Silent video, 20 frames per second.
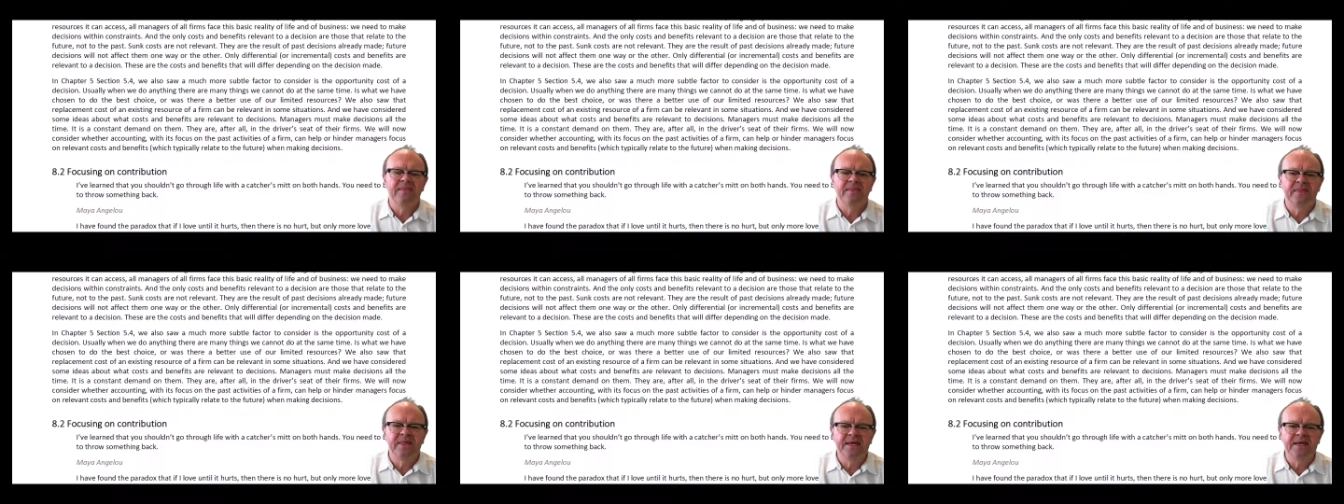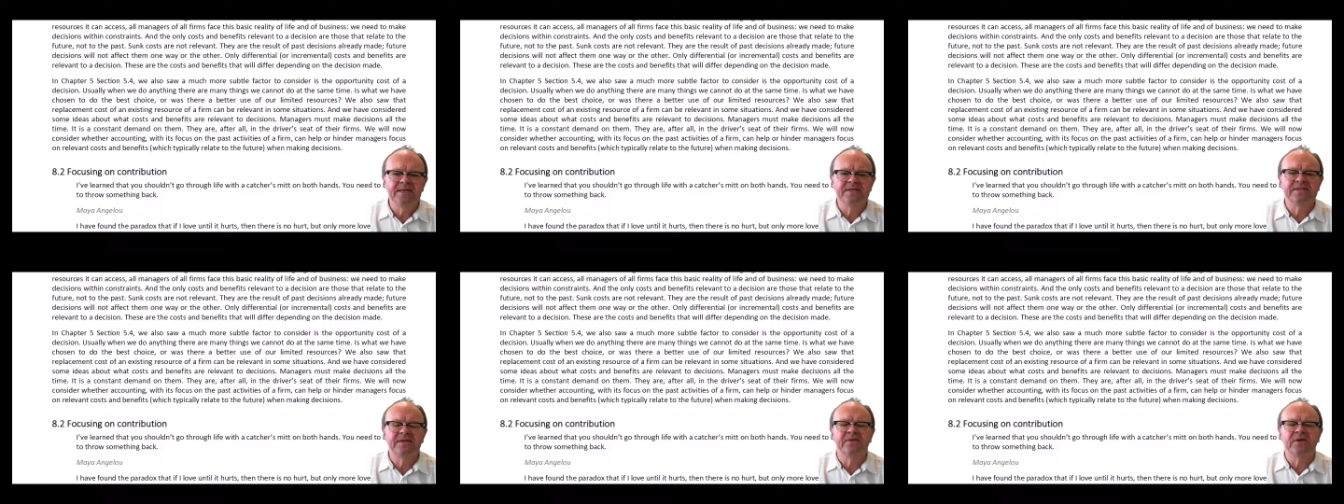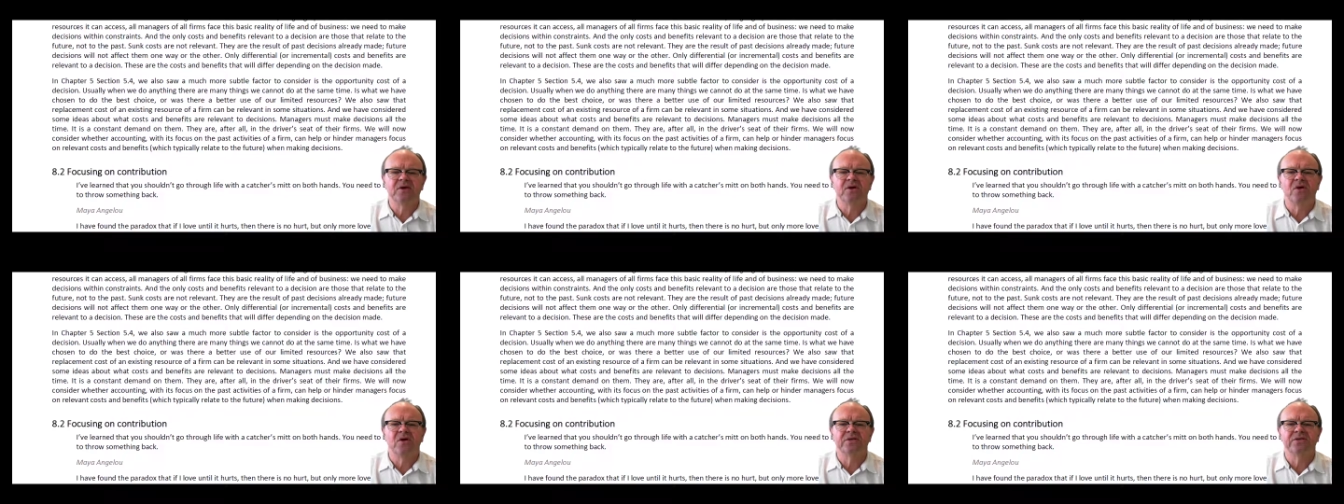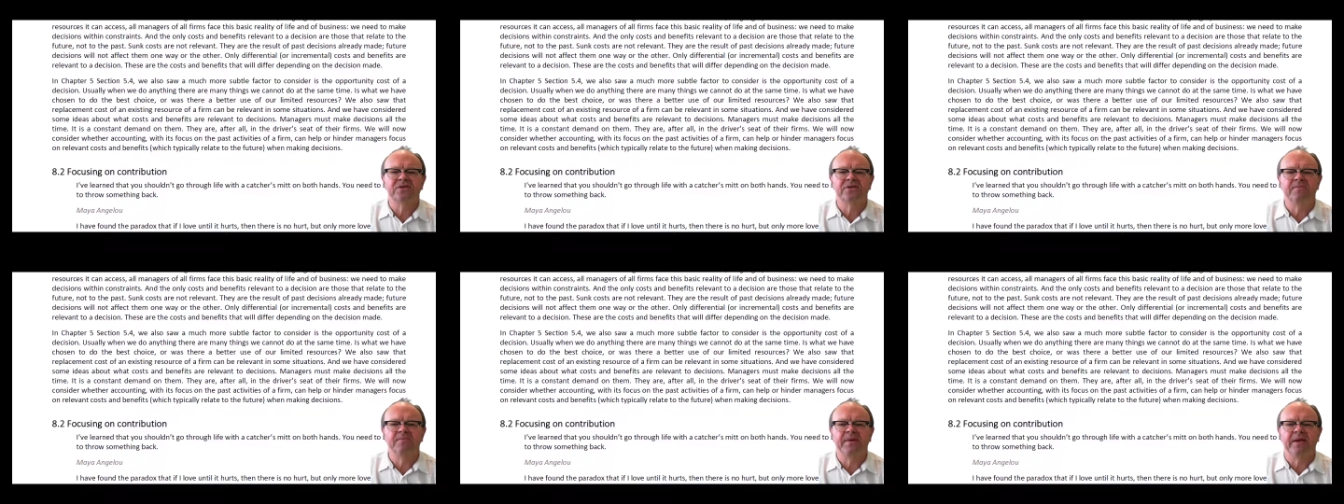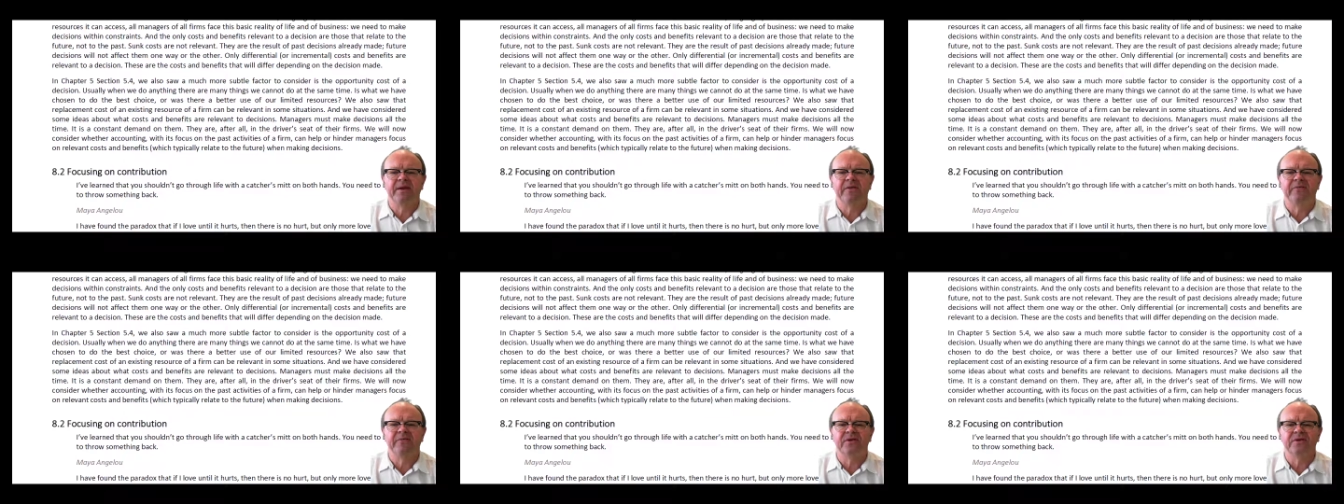These are the costs and
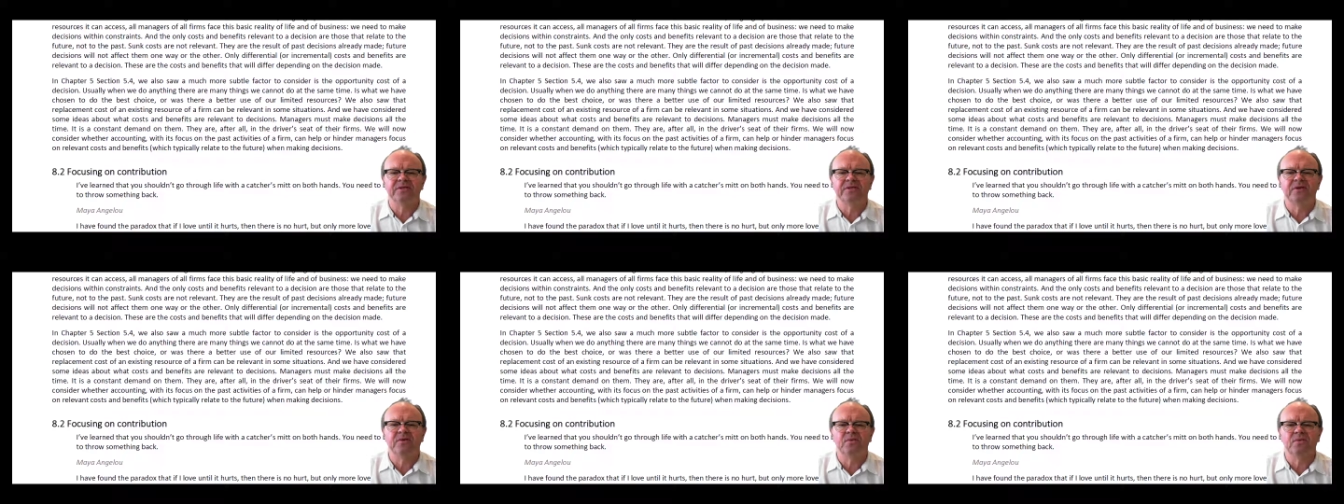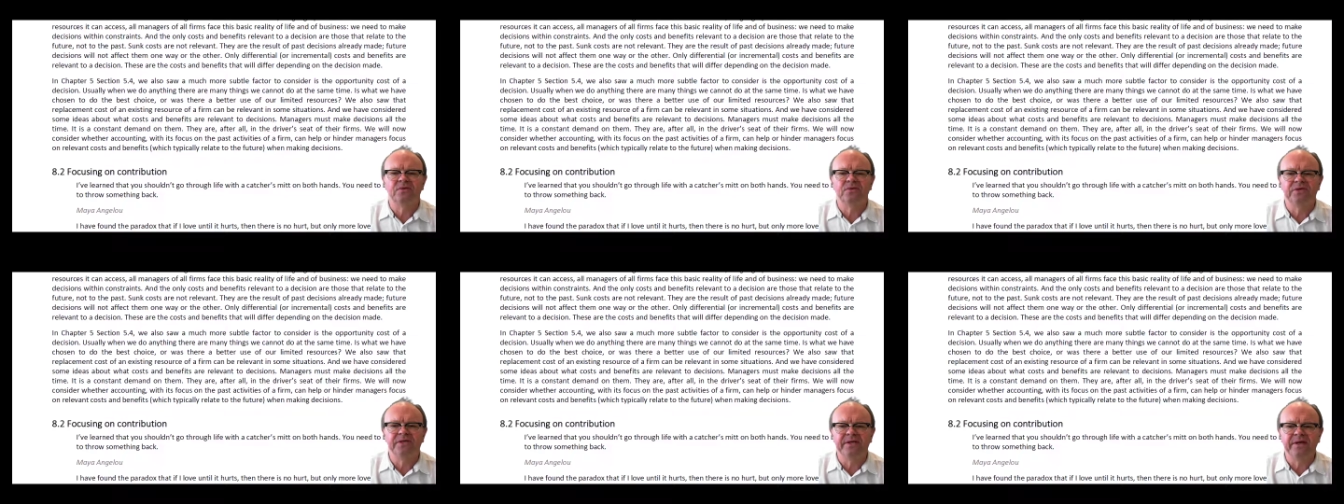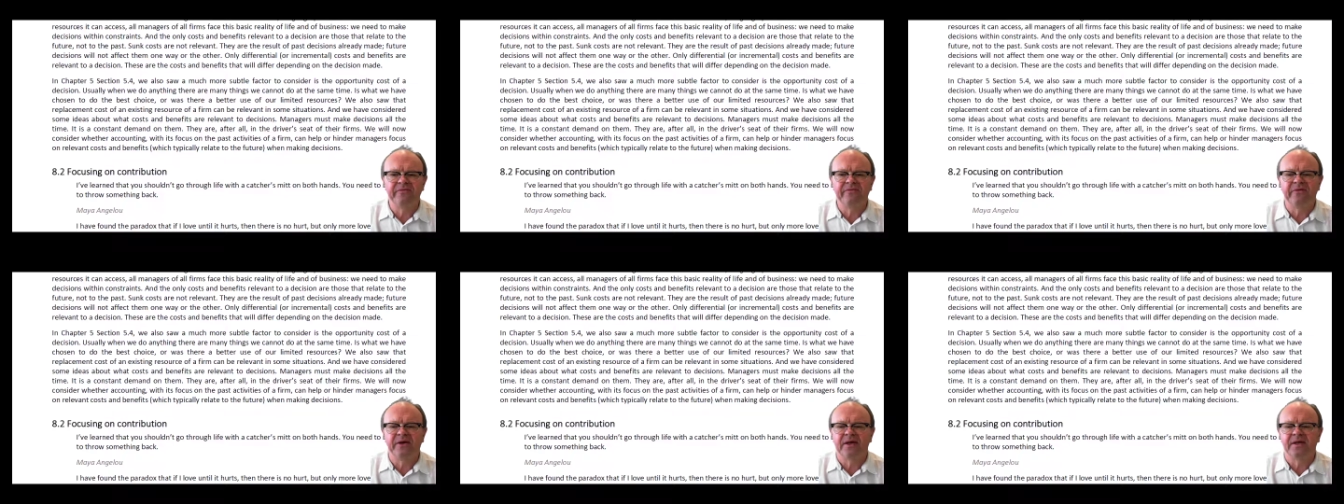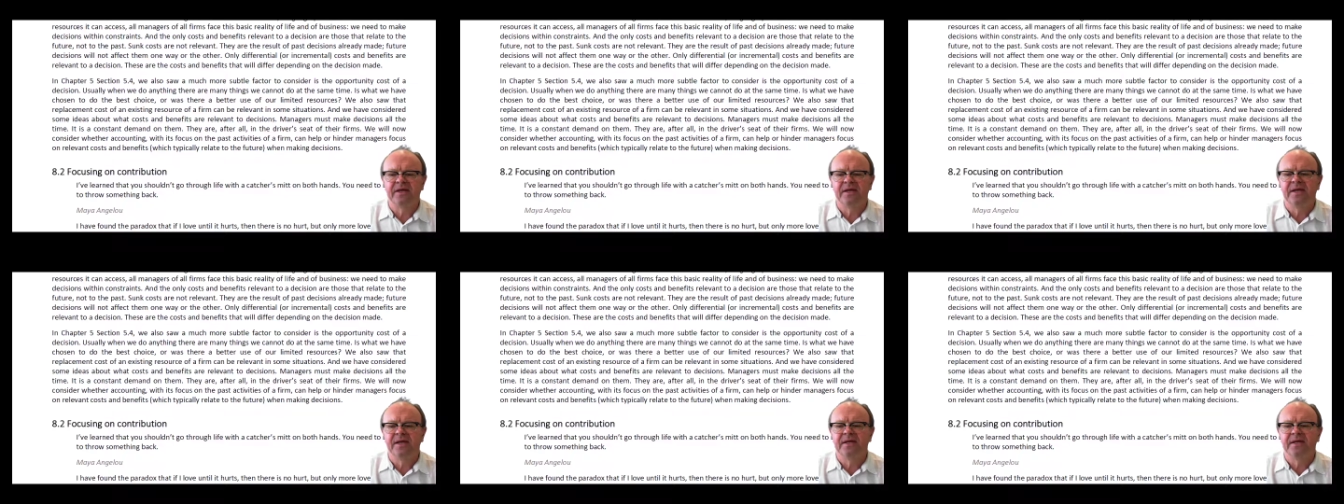benefits that will differ